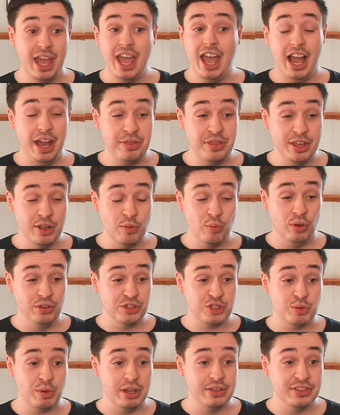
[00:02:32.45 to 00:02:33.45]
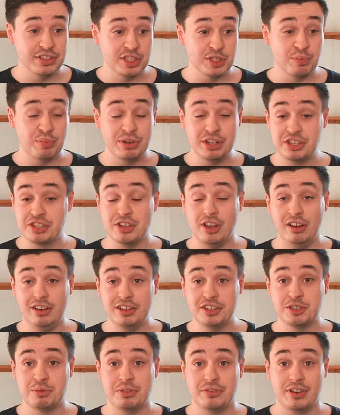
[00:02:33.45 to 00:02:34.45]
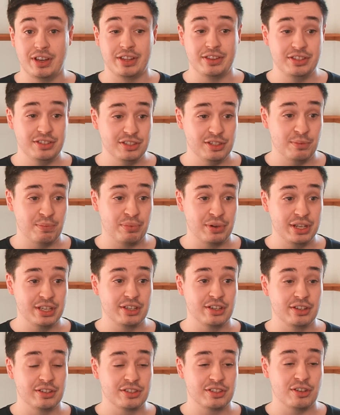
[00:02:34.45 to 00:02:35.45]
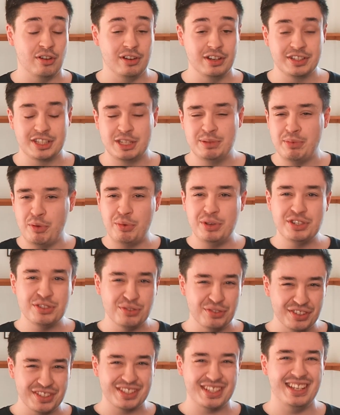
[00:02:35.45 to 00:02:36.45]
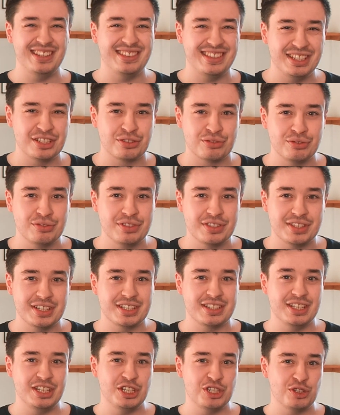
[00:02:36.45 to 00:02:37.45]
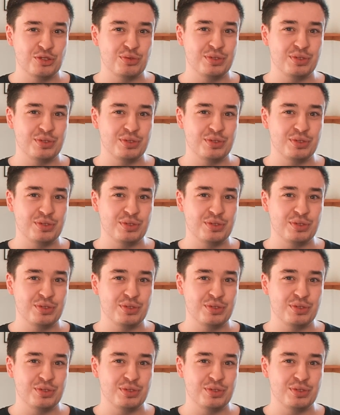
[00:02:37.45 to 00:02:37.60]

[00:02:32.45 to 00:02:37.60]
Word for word: I think 1 to 8, this is pretty solid, to be fair. This is a pretty good Scotland team, but we sort of said this through the Six Nations.